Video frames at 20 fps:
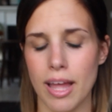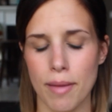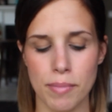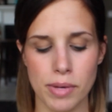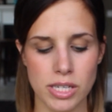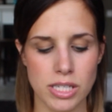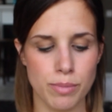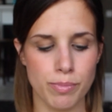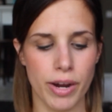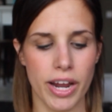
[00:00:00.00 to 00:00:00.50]
Let
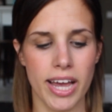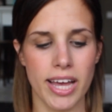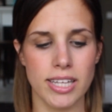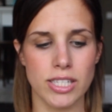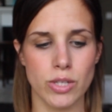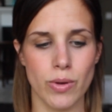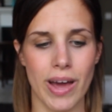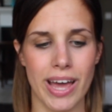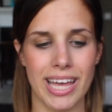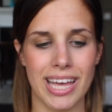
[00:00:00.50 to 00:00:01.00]
me spray
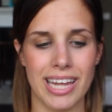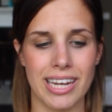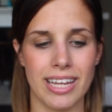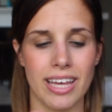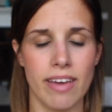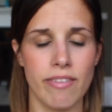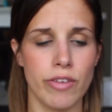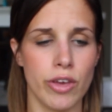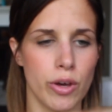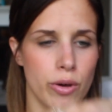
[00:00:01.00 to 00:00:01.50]
it so I can
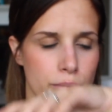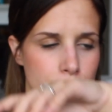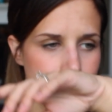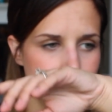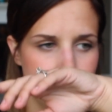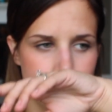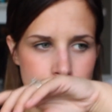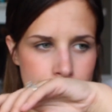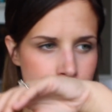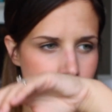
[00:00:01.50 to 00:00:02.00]
give you
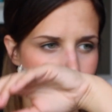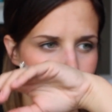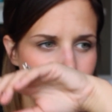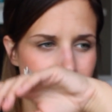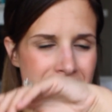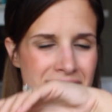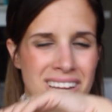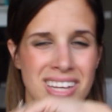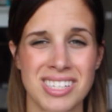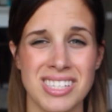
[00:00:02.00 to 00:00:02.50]

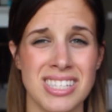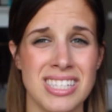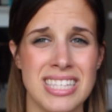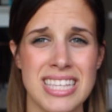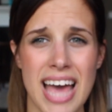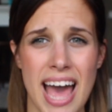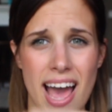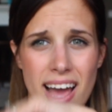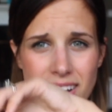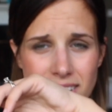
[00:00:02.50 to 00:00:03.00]
an
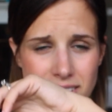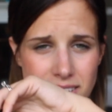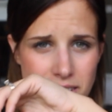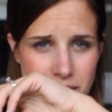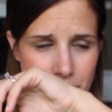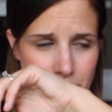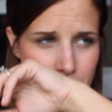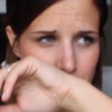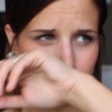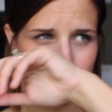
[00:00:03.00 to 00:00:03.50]

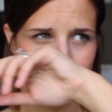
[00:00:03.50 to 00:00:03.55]
exact